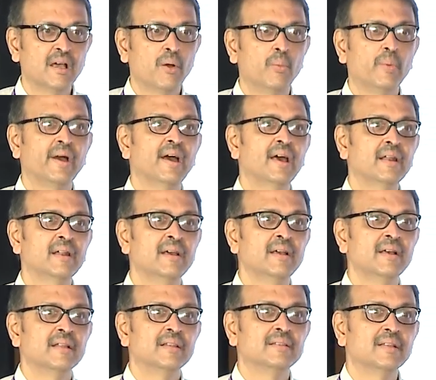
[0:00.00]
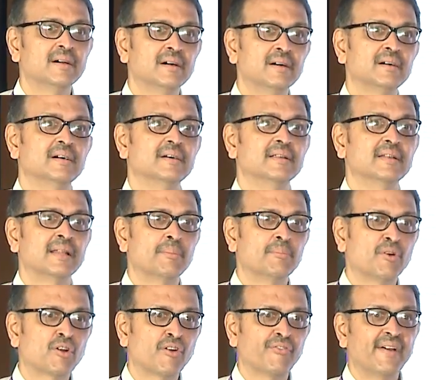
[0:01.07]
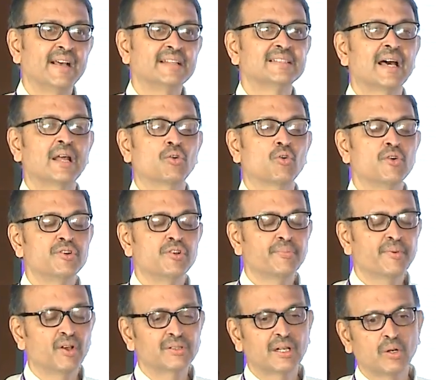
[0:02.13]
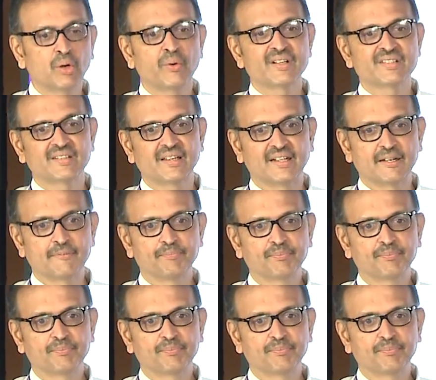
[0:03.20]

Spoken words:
where the number of eggs are going to be on the lower side.